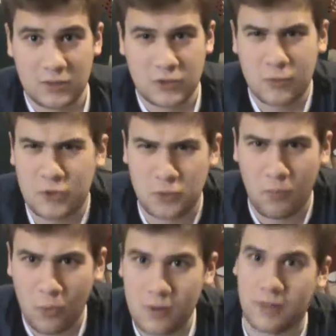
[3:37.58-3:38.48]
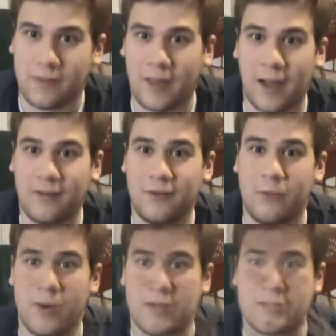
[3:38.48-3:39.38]
so much more than that
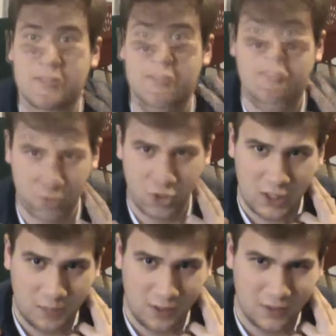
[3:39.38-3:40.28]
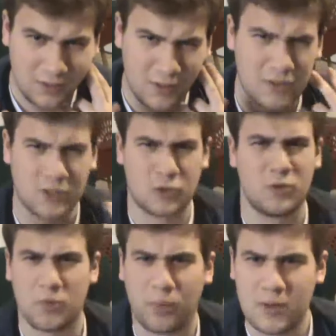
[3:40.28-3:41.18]
to us. Shakespeare is not so
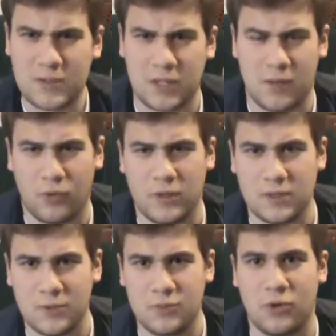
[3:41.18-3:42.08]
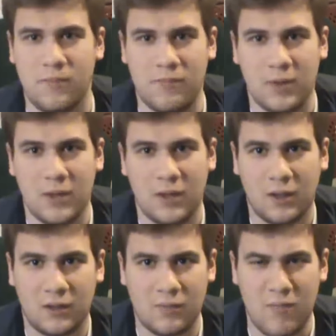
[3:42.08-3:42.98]
much a person anymore. He's
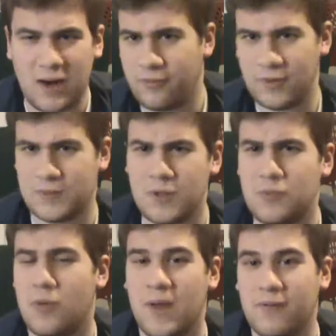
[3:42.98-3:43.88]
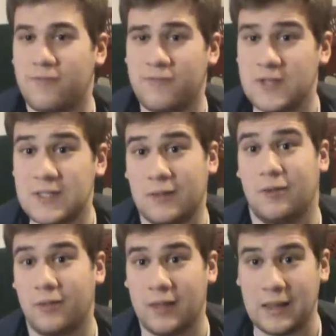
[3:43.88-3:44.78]
it's much more
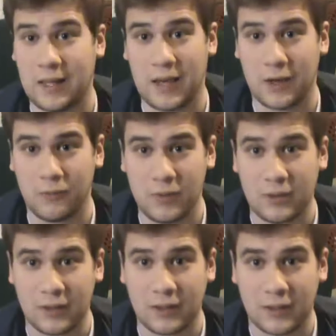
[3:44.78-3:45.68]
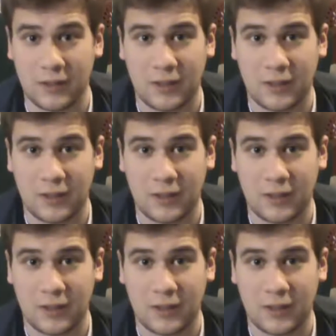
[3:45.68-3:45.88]
metaphysical than that, really.